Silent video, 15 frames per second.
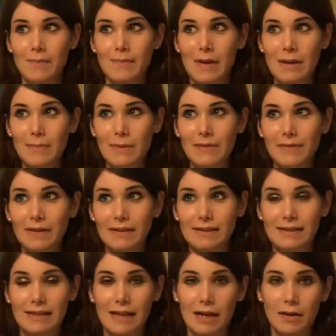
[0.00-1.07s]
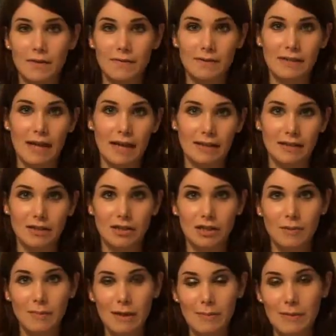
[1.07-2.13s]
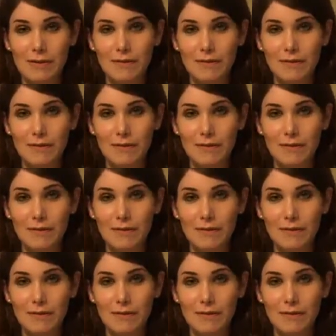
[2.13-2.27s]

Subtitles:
made me feel scared of sex, and she made me